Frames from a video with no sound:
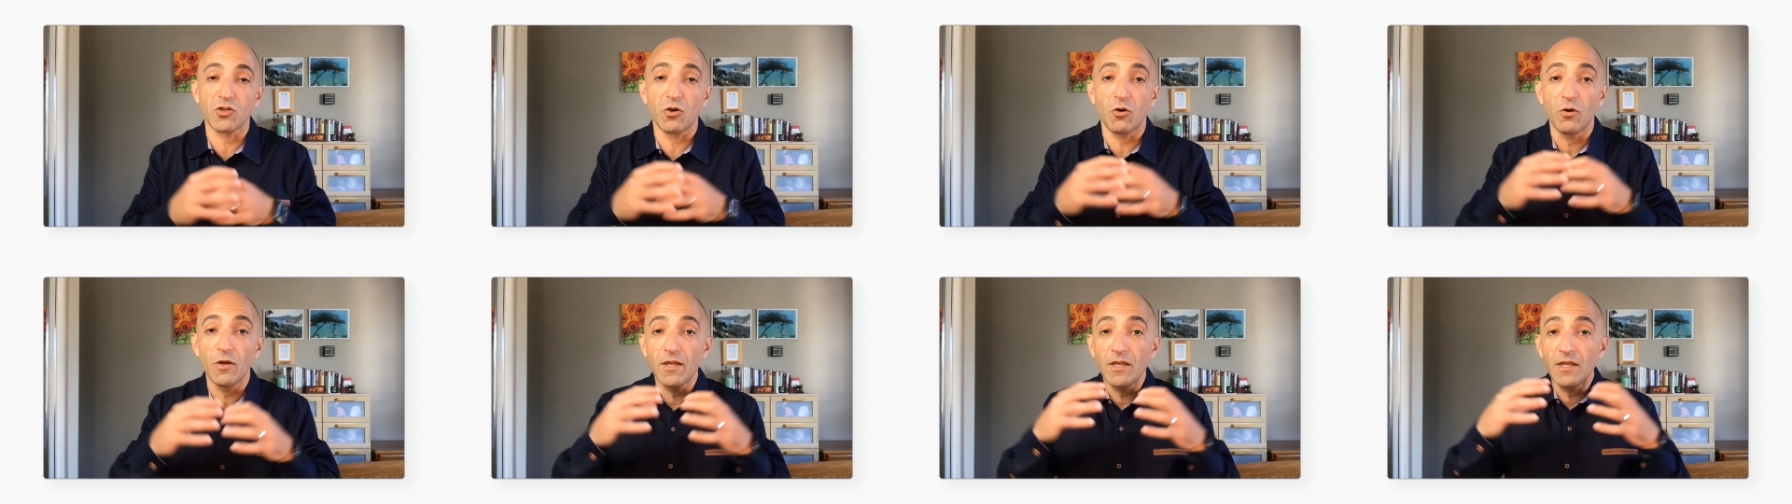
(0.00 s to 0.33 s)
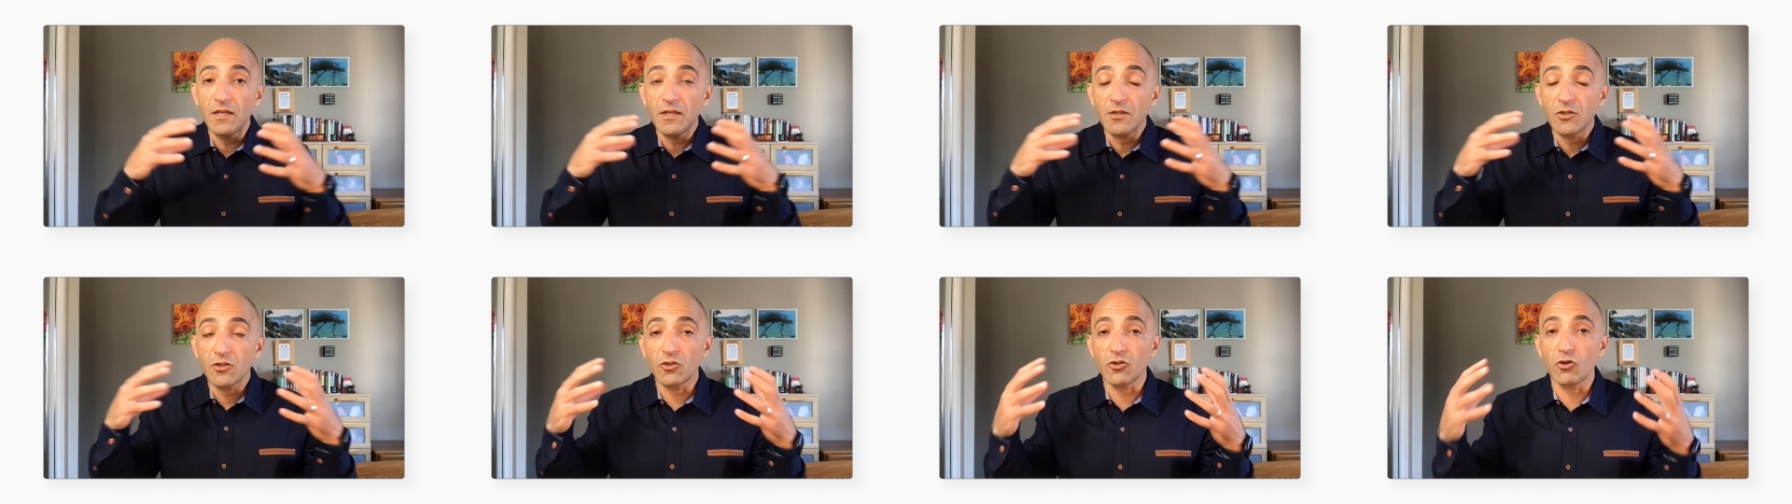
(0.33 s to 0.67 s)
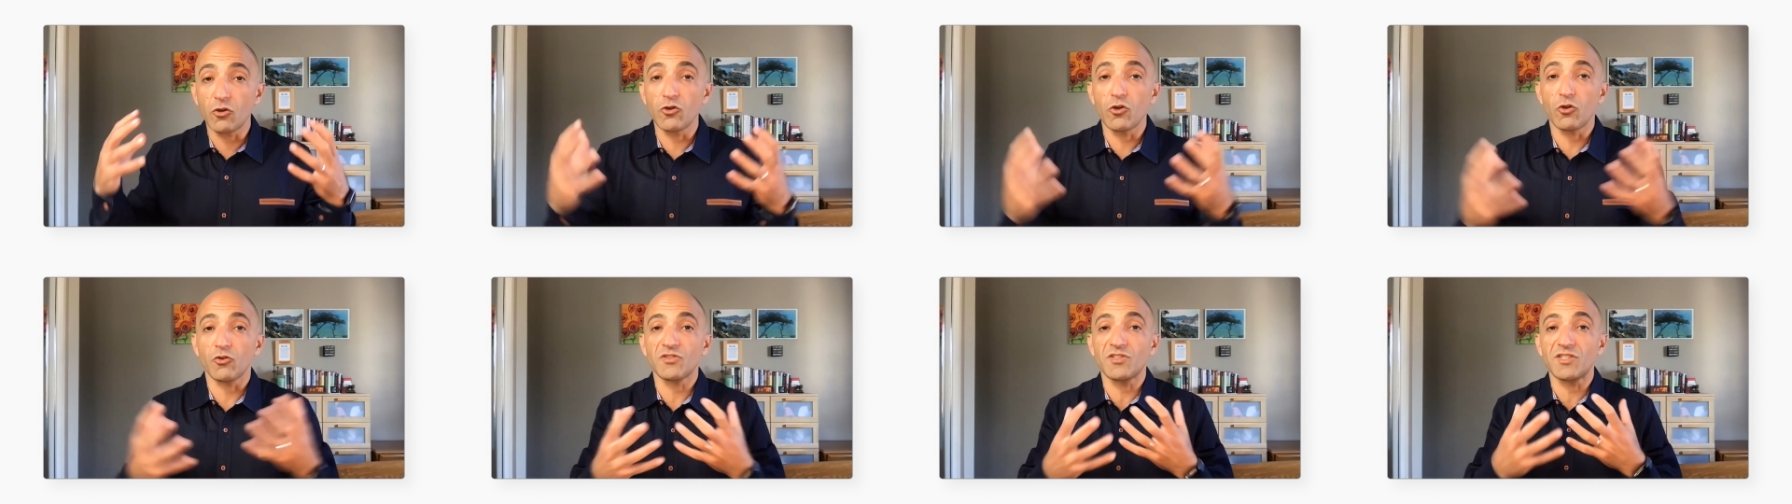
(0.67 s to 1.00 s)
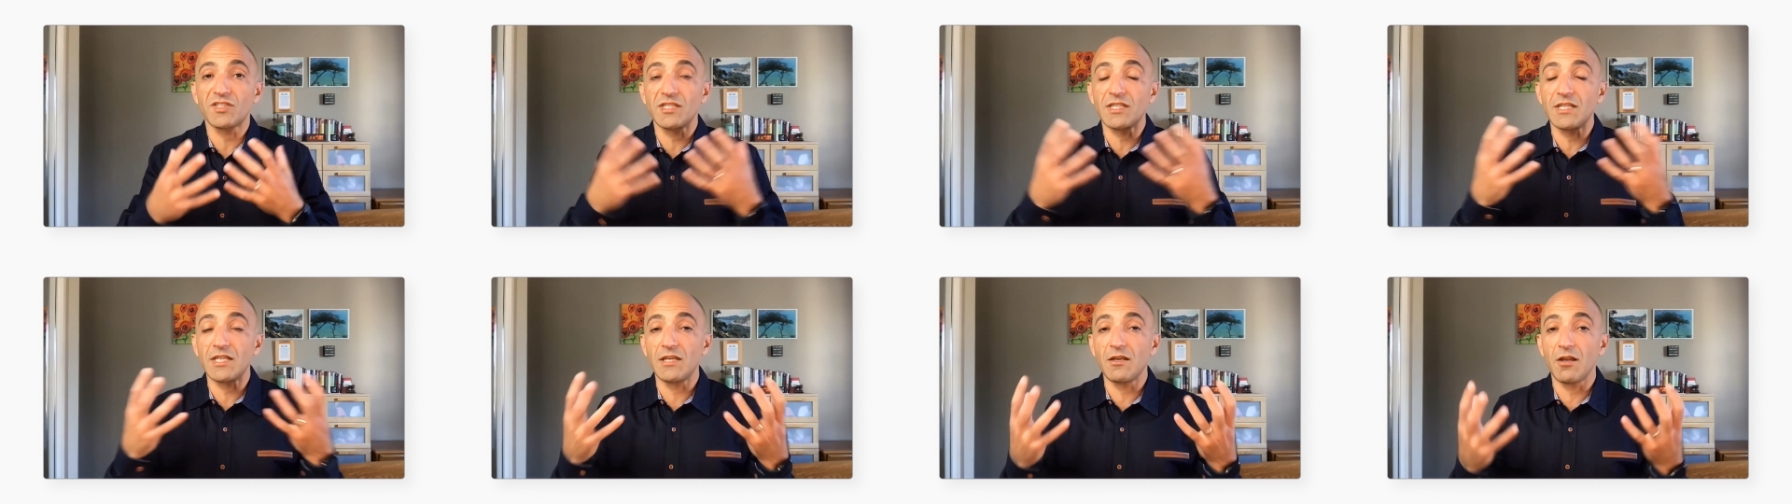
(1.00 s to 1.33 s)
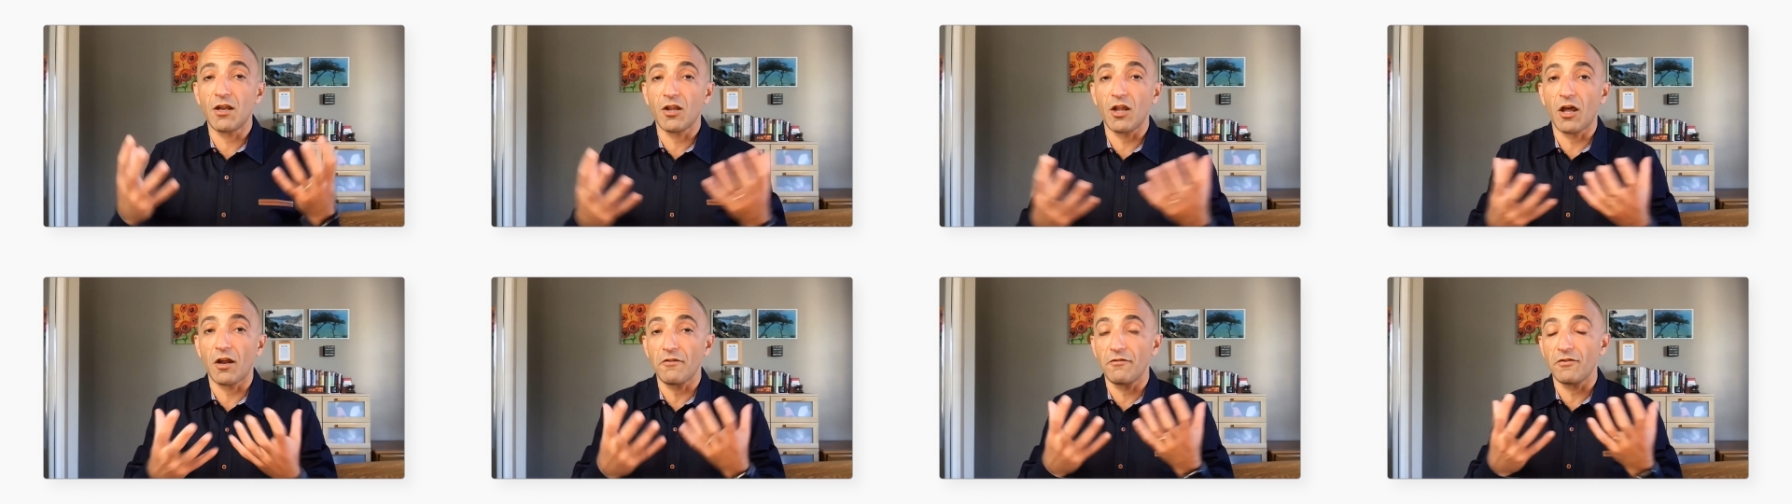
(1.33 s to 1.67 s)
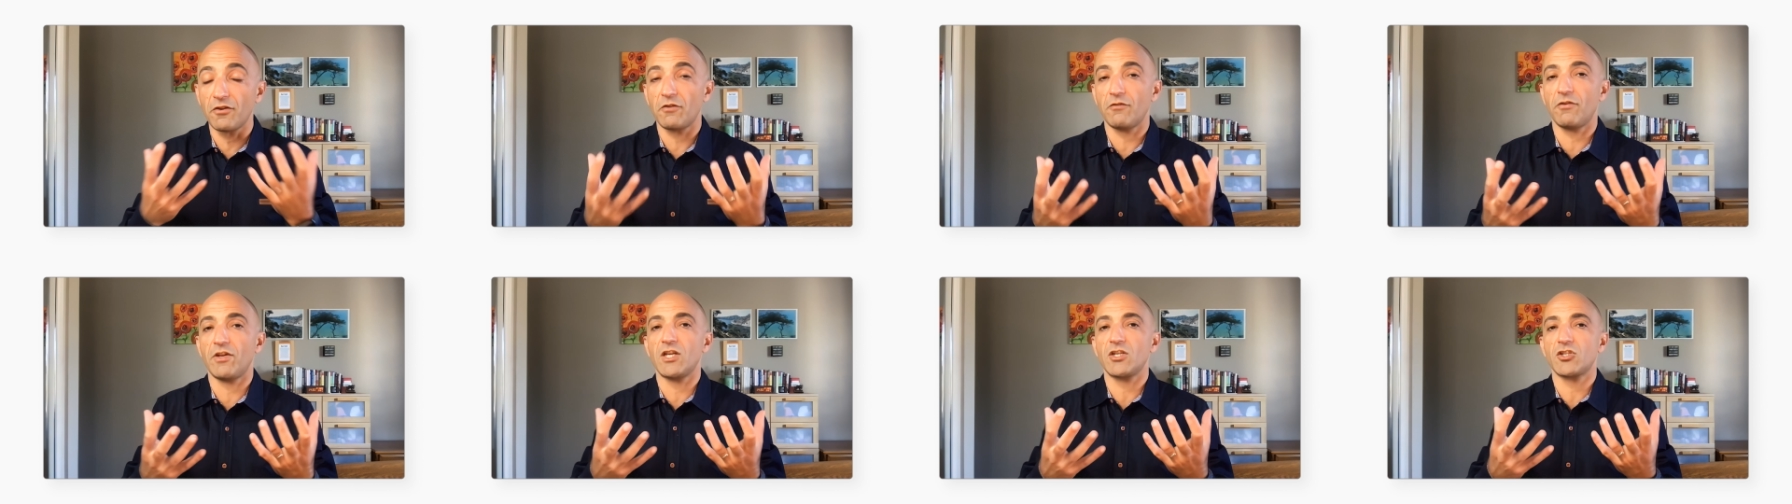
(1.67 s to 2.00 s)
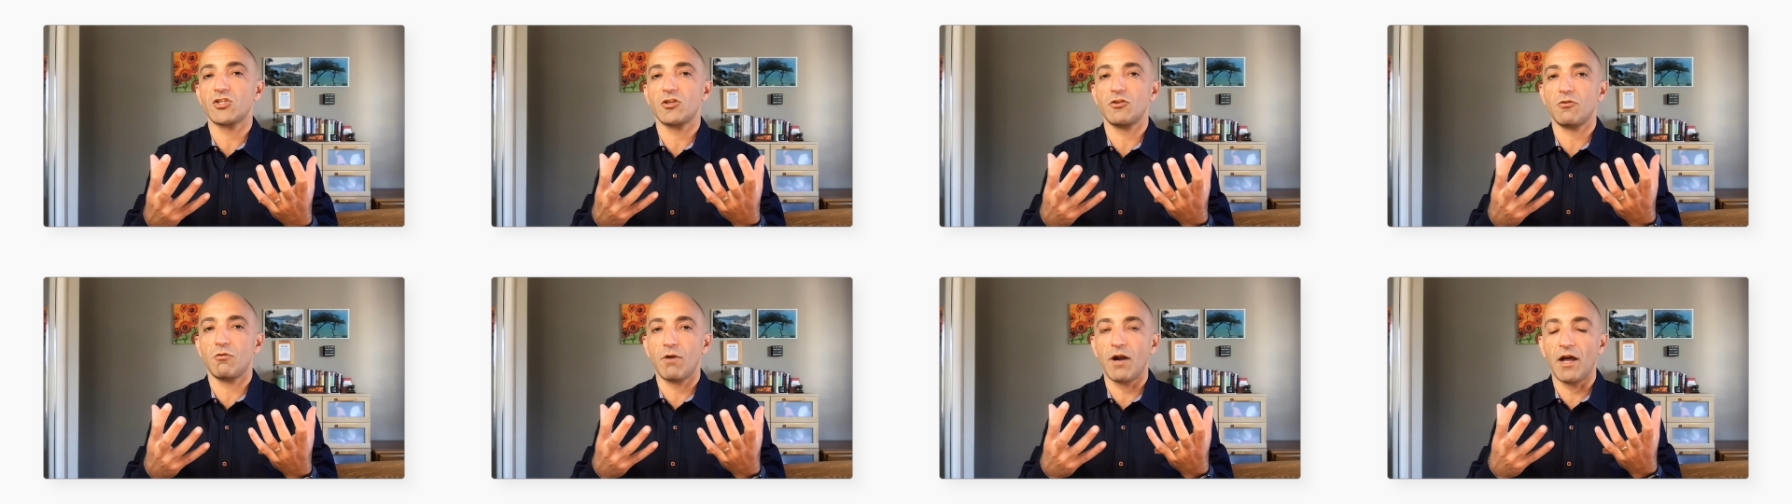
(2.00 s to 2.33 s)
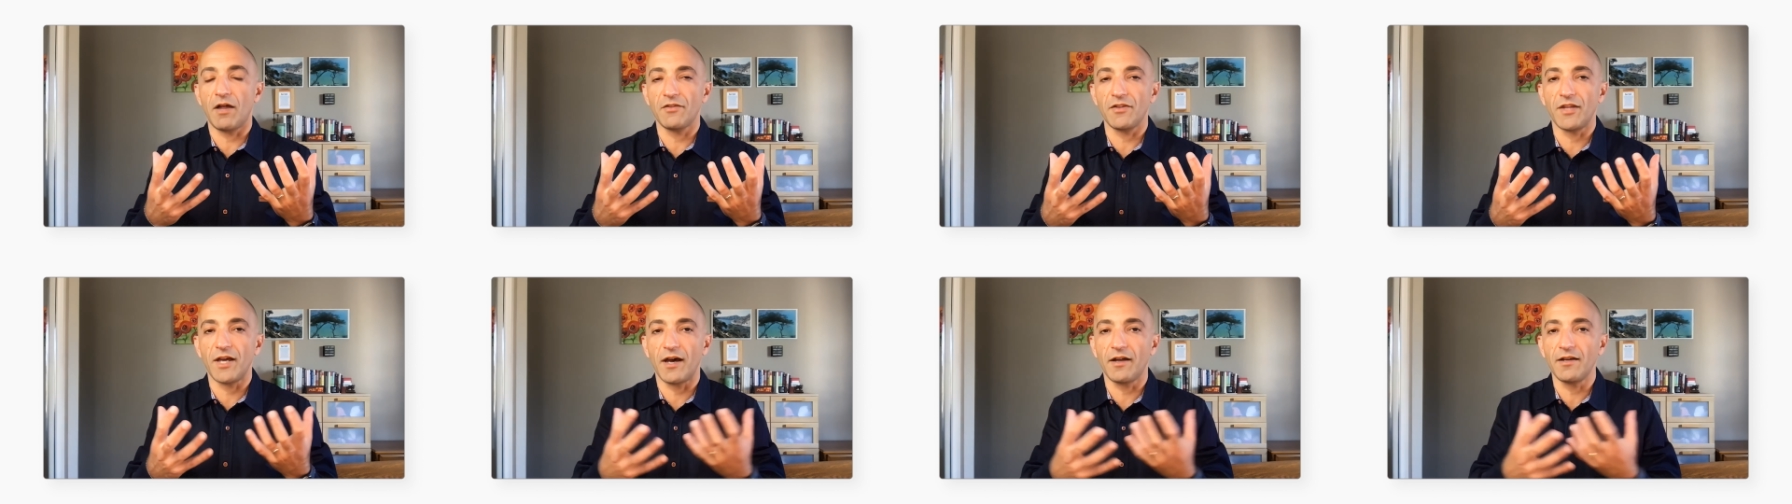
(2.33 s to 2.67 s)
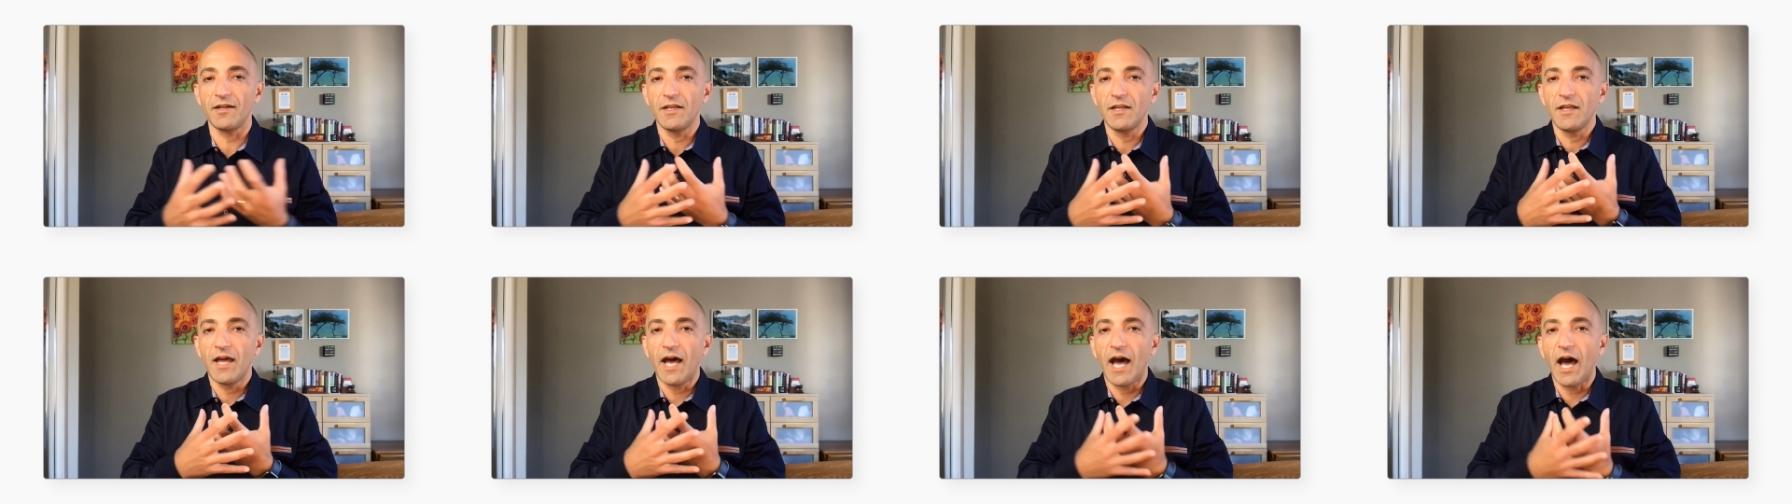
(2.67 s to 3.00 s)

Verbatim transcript: So, you know, you'll see a lot of innovation around that,